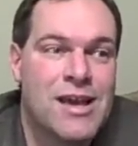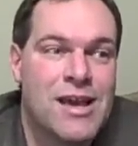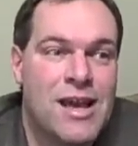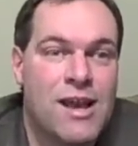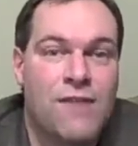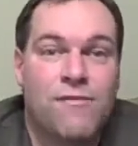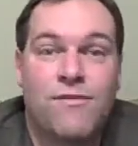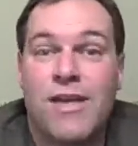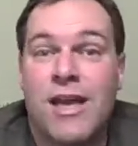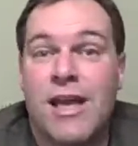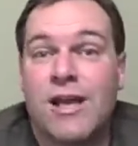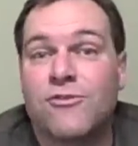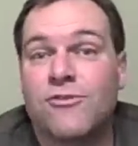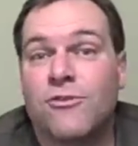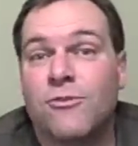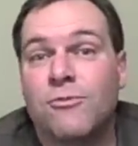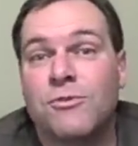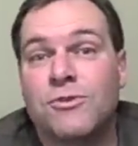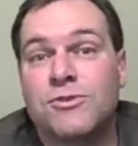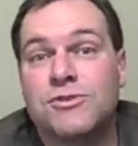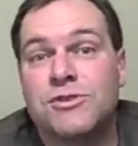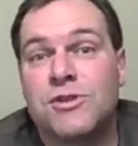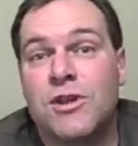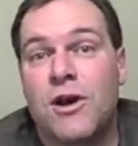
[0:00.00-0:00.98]
And if the answer
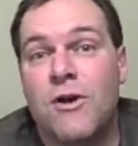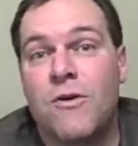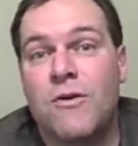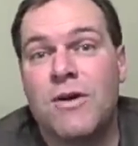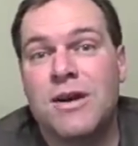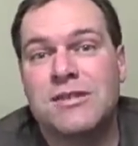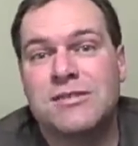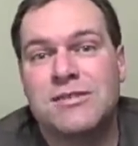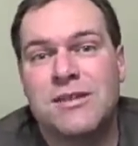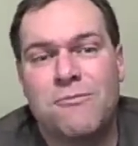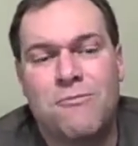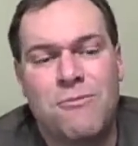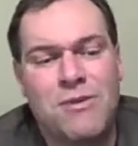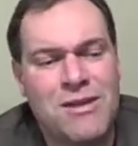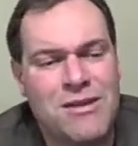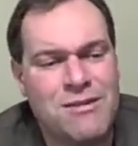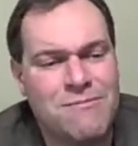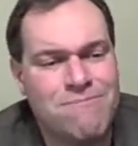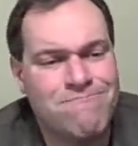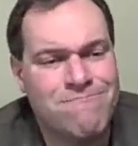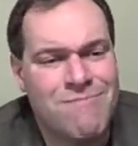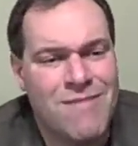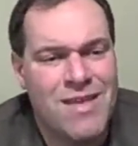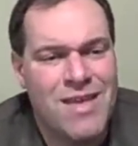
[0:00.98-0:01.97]
was no, he said,
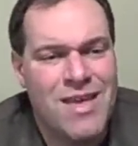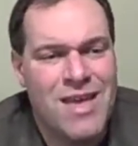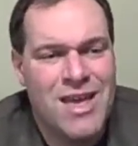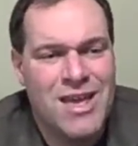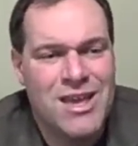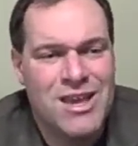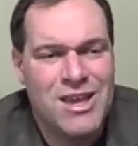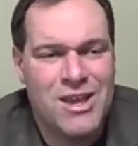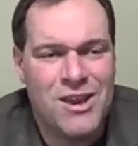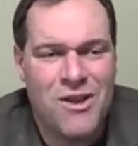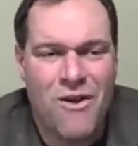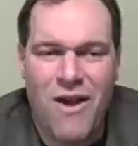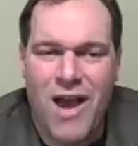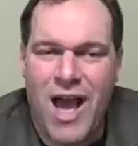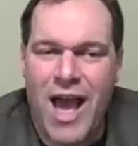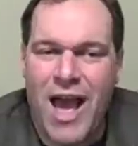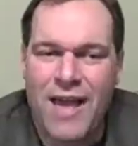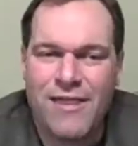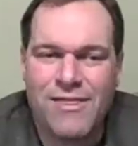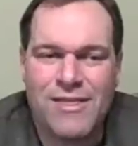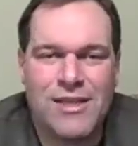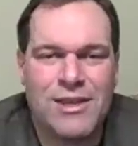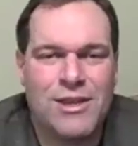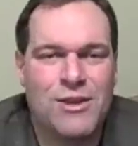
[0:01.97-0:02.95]
well, you know,
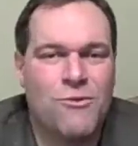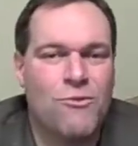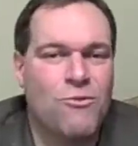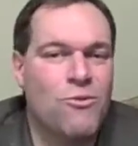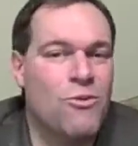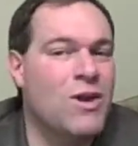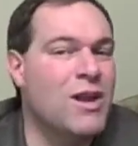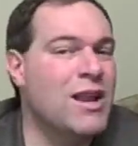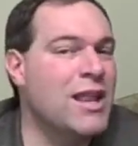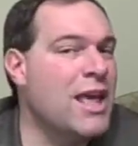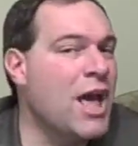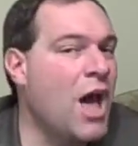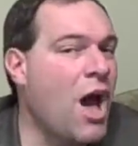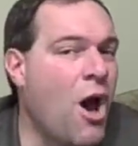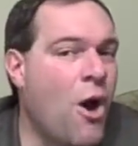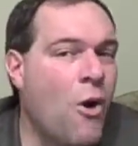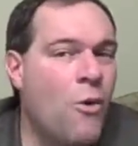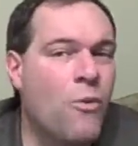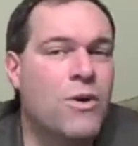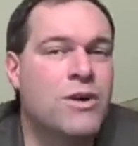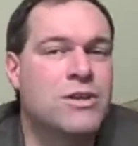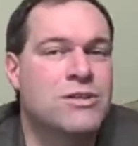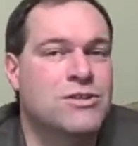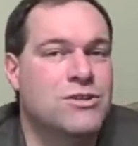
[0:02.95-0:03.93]
I think you really
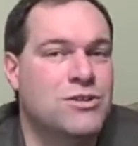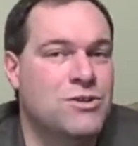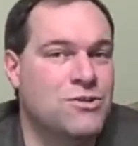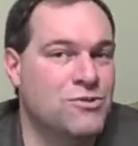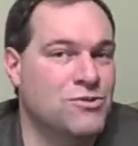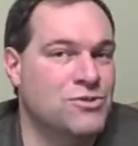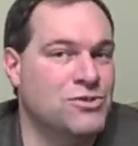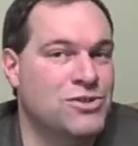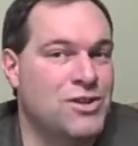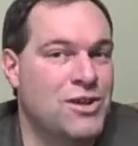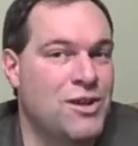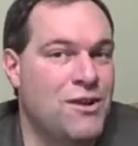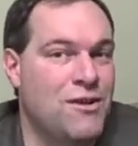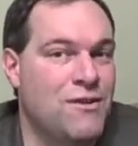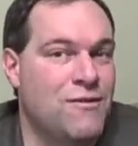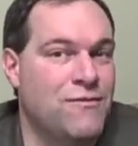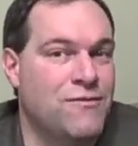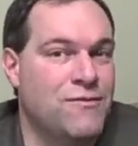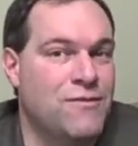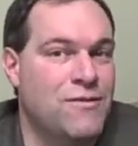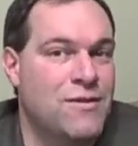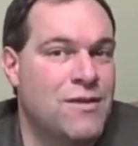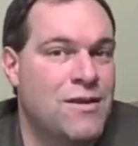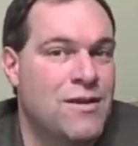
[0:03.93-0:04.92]
owe it to
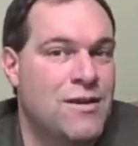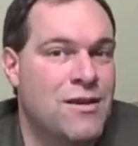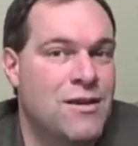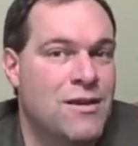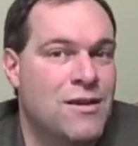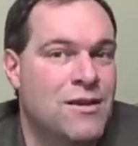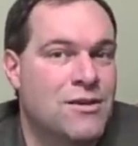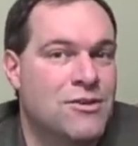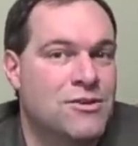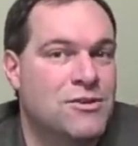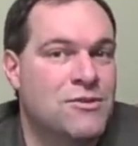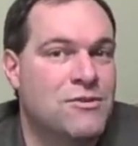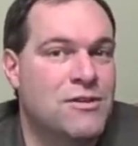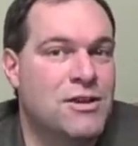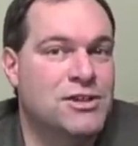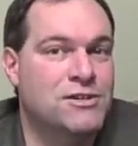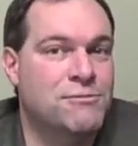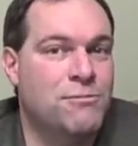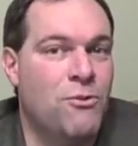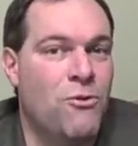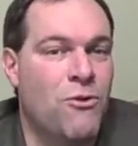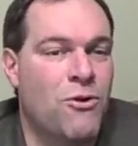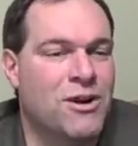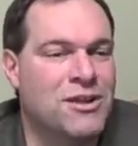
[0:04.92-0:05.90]
yourself to
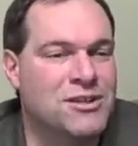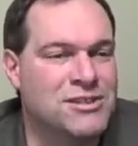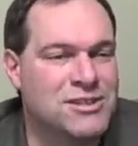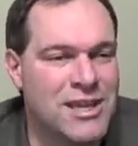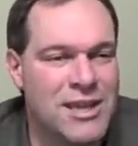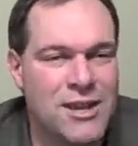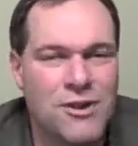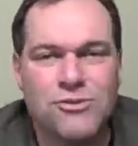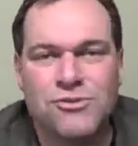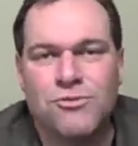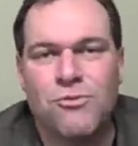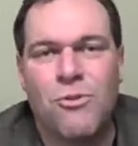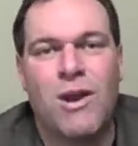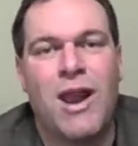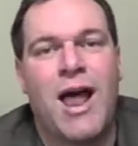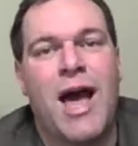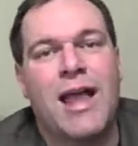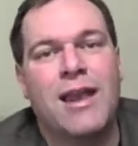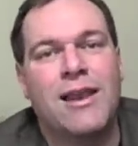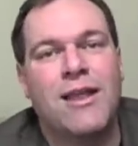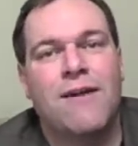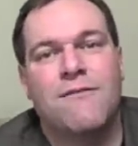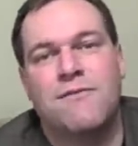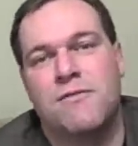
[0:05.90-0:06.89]
explore. Because, see, here's what
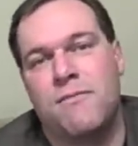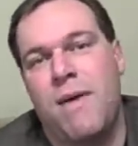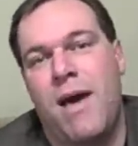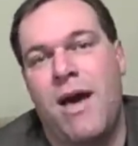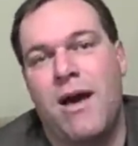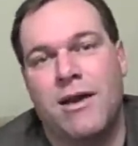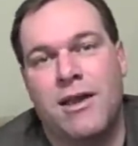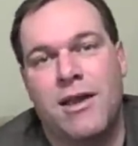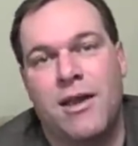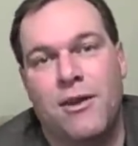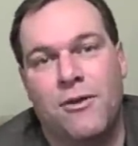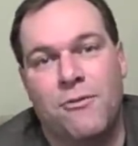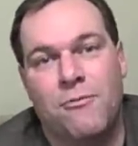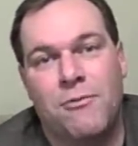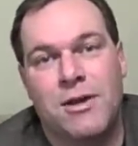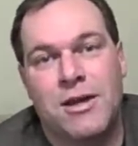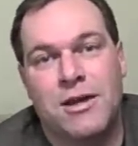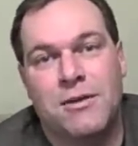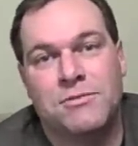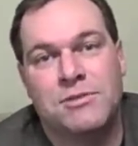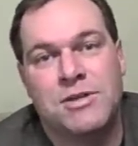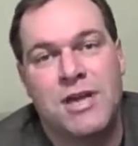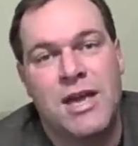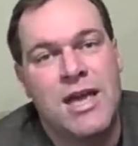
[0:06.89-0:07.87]
I love about Keller
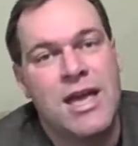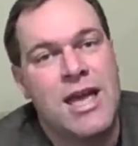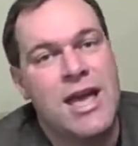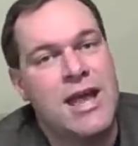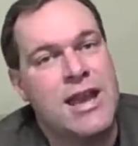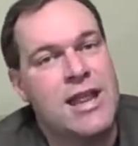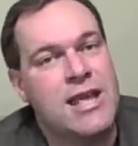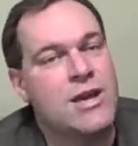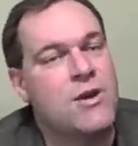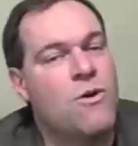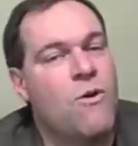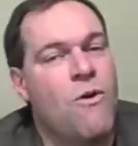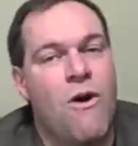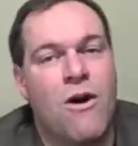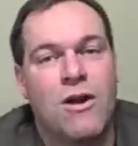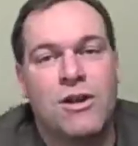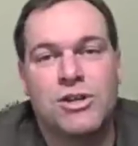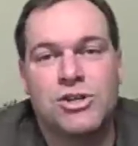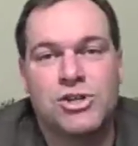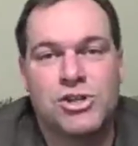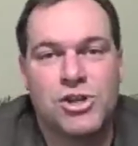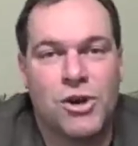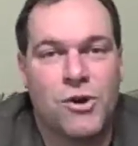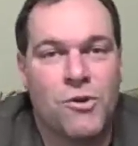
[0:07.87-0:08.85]
Williams. And he'd go on
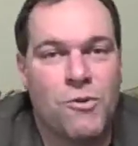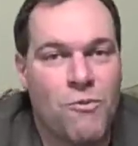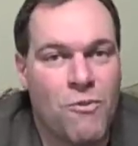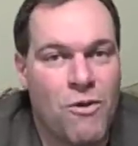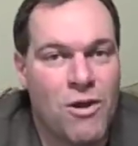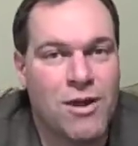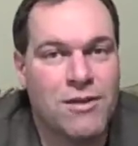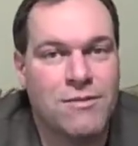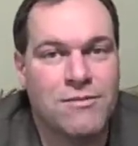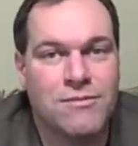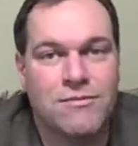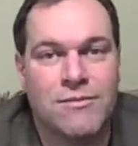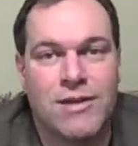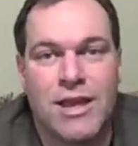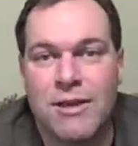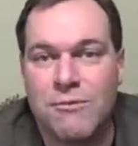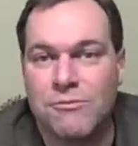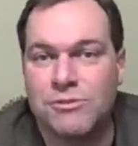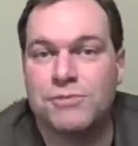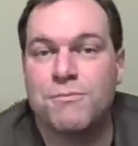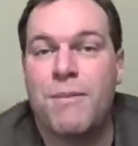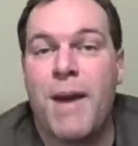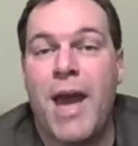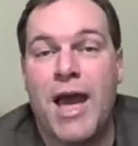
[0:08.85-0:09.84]
to share what he
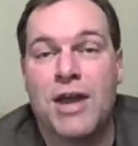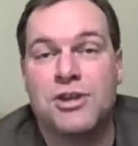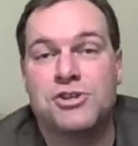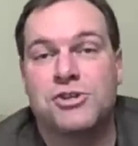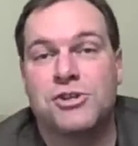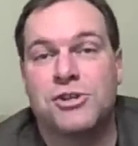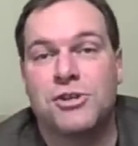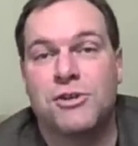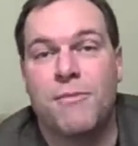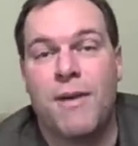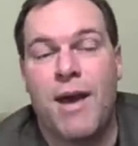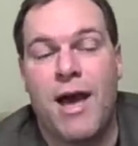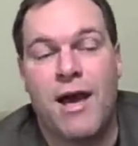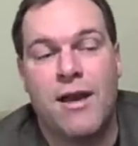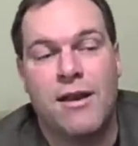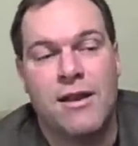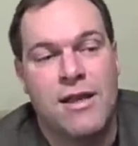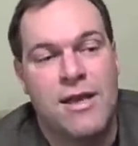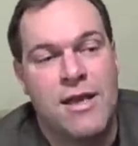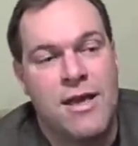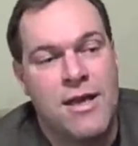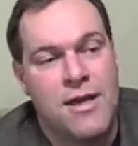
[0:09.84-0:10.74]
was passionate about.